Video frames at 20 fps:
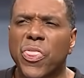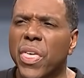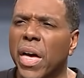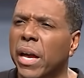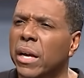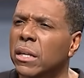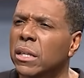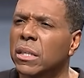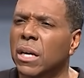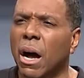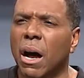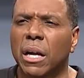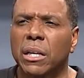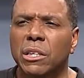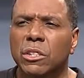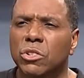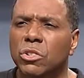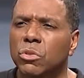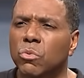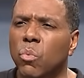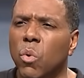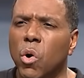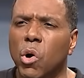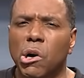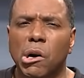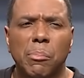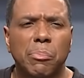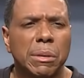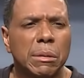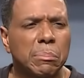Thank God that you woke
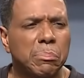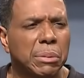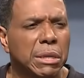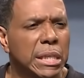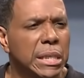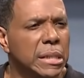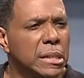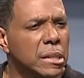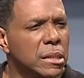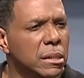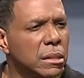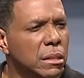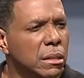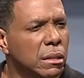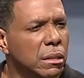up in peace.